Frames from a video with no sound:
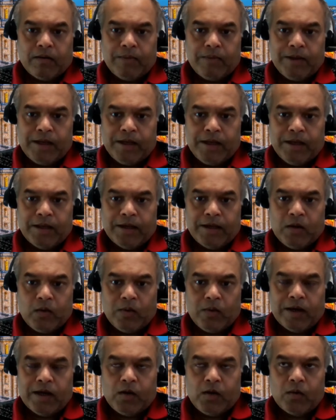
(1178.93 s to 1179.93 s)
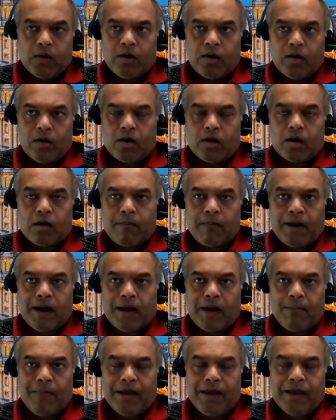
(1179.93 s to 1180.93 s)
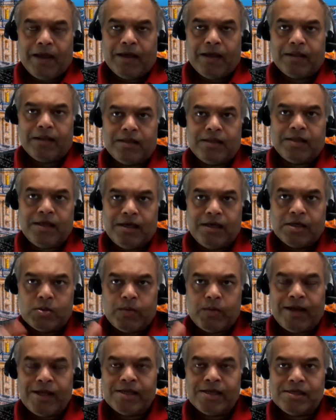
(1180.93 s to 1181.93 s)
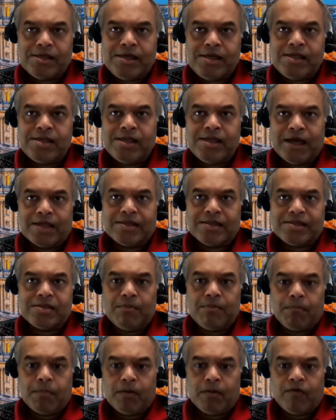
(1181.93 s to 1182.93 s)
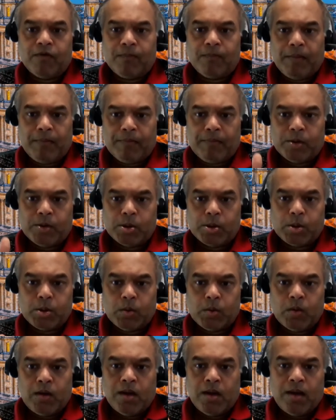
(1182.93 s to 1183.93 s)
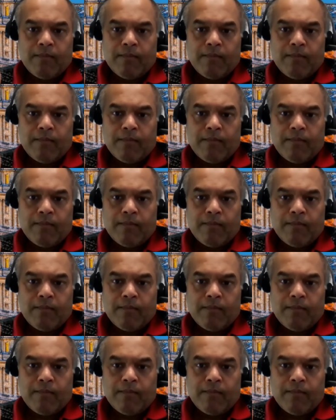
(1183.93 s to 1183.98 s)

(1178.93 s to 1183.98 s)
Meaning that you can do a lot by making the things very easy and simple for people to do.